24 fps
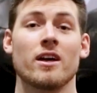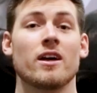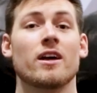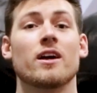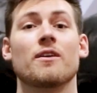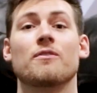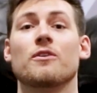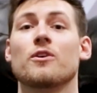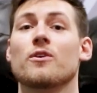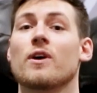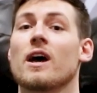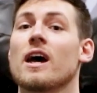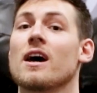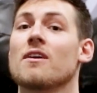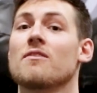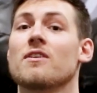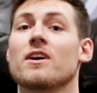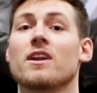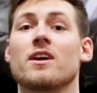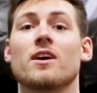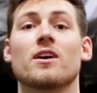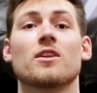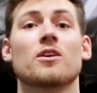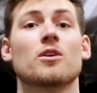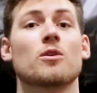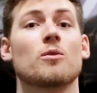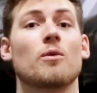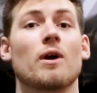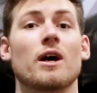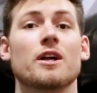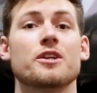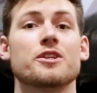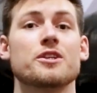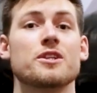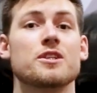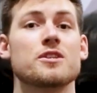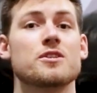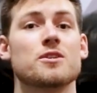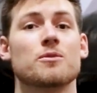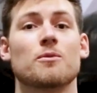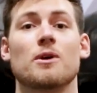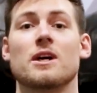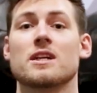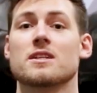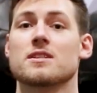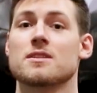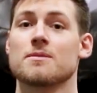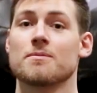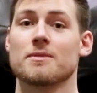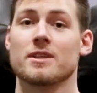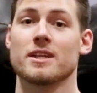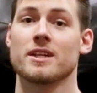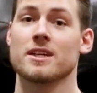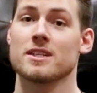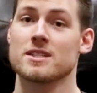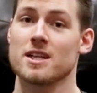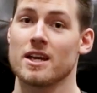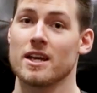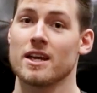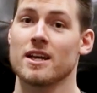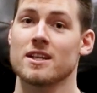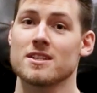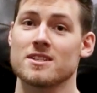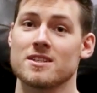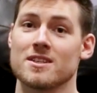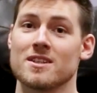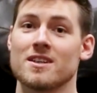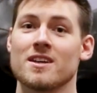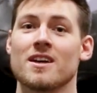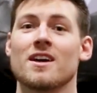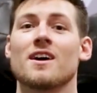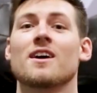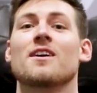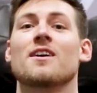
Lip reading: If you have any other questions or want some things answered,